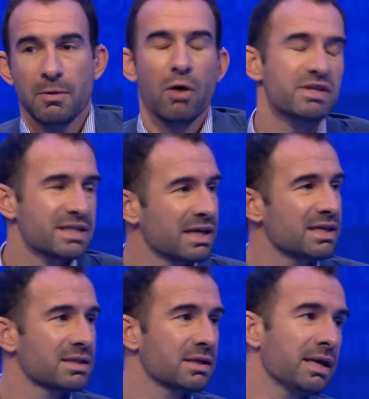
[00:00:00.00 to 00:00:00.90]
Obviously, Isco,
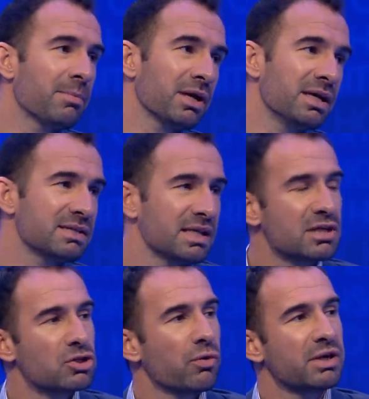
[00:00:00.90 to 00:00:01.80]
he's maybe? yeah, but he's
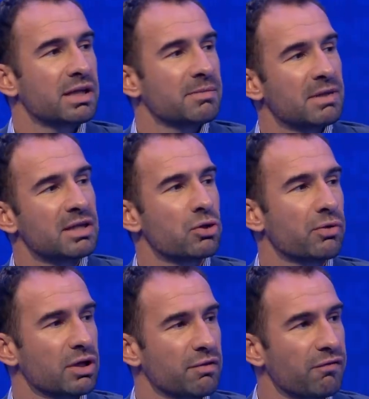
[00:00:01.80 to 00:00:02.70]
he's already he's
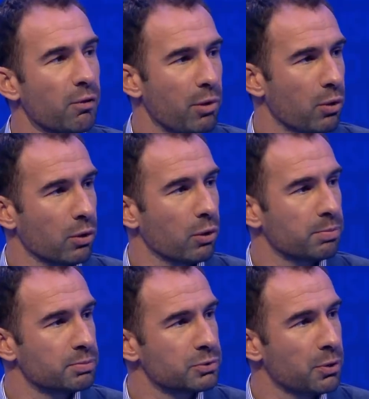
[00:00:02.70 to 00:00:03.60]
already at the football club.
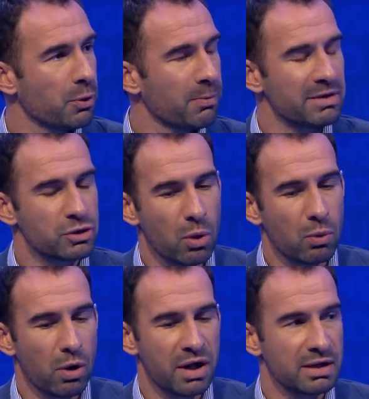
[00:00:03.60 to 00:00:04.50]
Do you know what I mean?
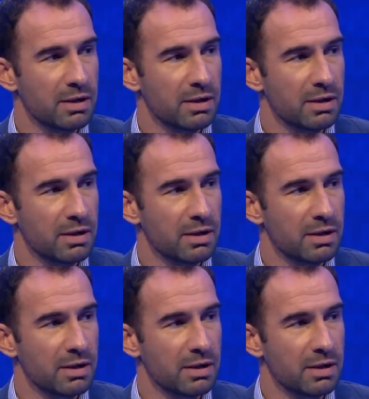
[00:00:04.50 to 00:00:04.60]
So that's, uh, what, I